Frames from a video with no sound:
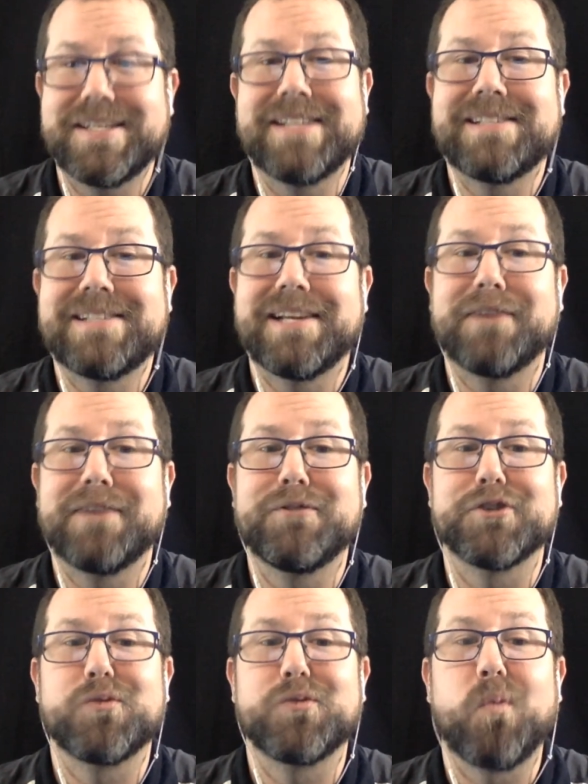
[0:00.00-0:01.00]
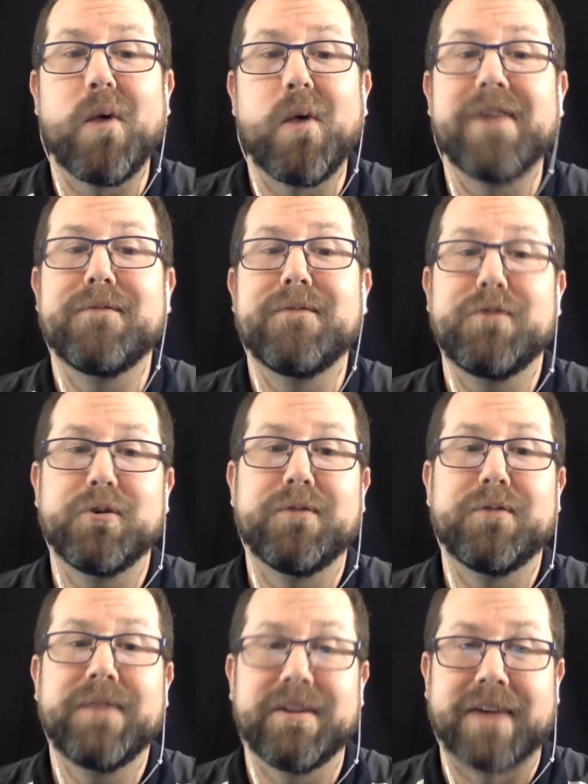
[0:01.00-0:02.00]
instead of just 1 fuel
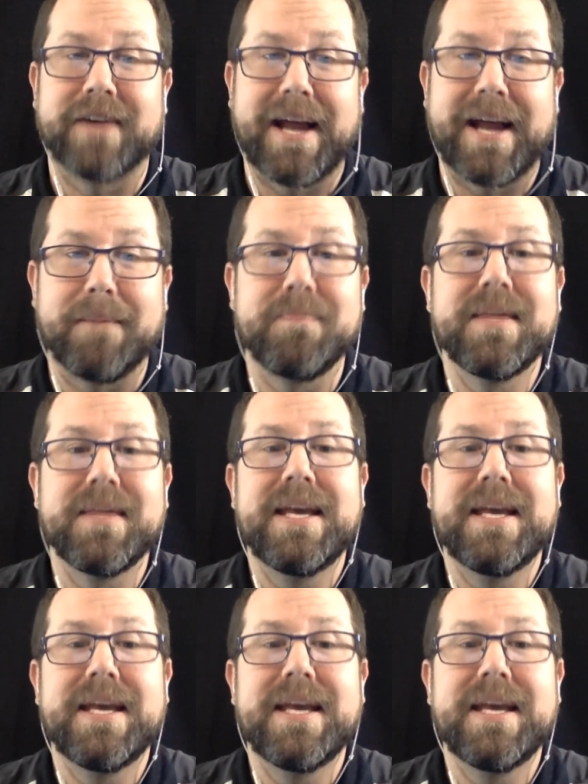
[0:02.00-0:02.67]
filler cap,